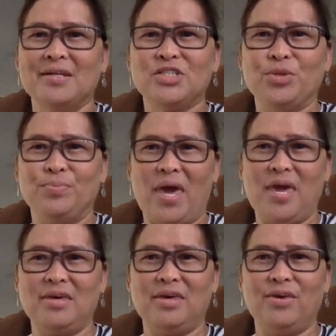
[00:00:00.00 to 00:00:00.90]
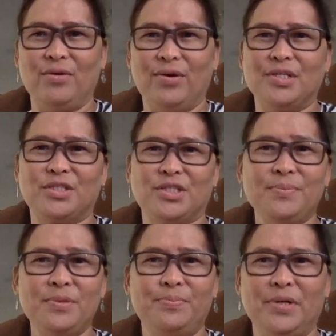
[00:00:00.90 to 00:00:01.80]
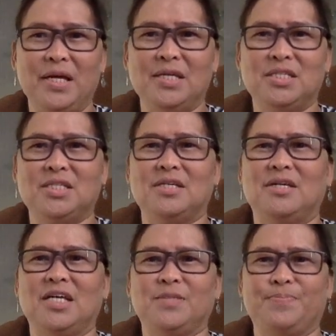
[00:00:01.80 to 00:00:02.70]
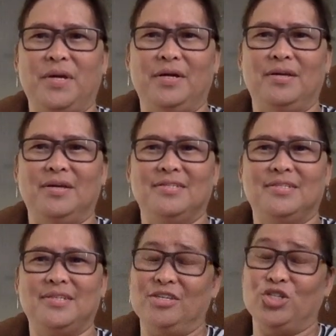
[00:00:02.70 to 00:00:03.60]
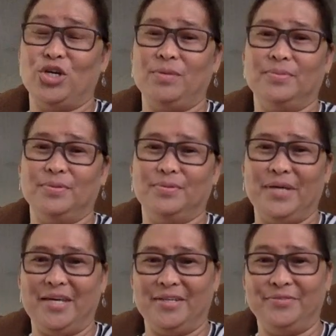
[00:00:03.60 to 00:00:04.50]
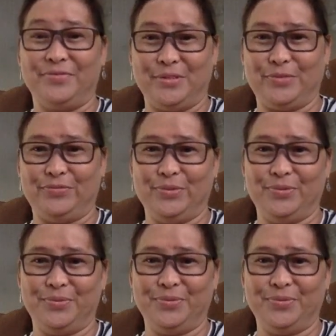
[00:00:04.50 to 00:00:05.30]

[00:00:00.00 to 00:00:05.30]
to make your Summer Bridge experience enjoyable and fruitful.